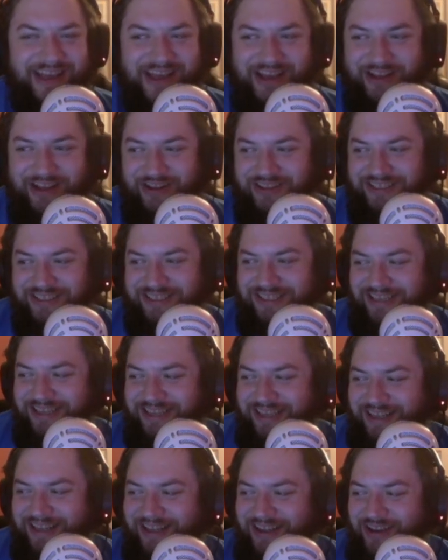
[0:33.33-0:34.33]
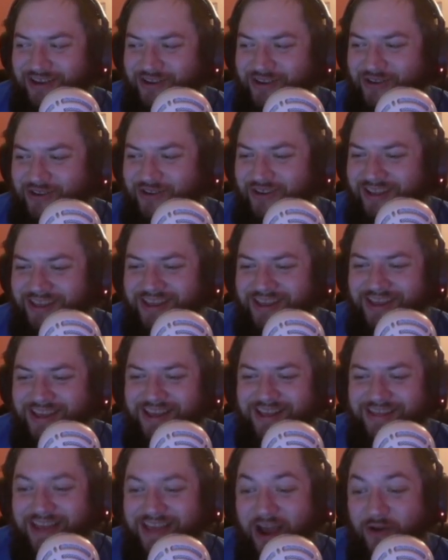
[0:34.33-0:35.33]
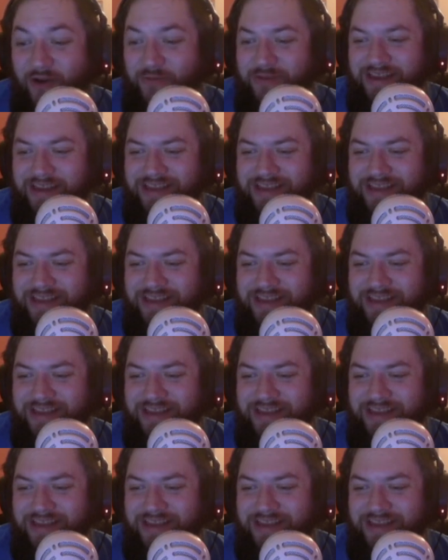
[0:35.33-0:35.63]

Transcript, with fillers: hilt. That would be